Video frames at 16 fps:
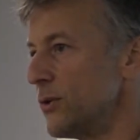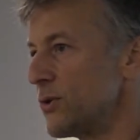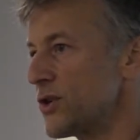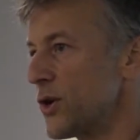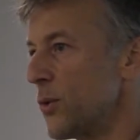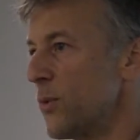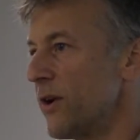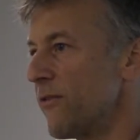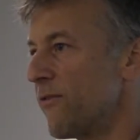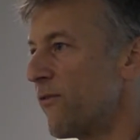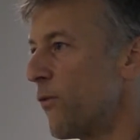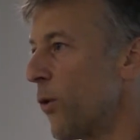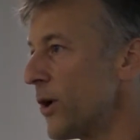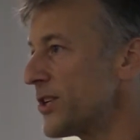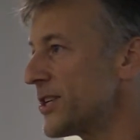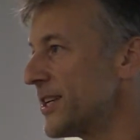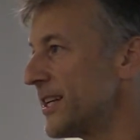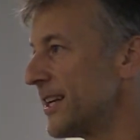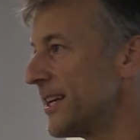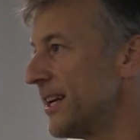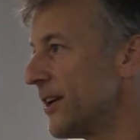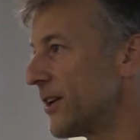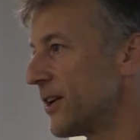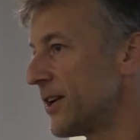So we're fortunate
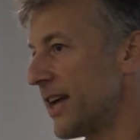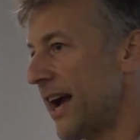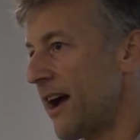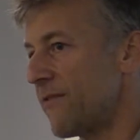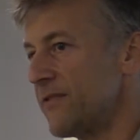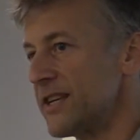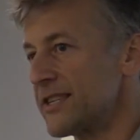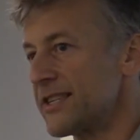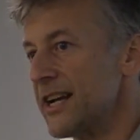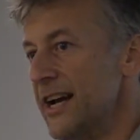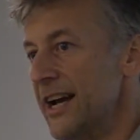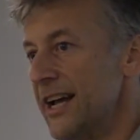here to have this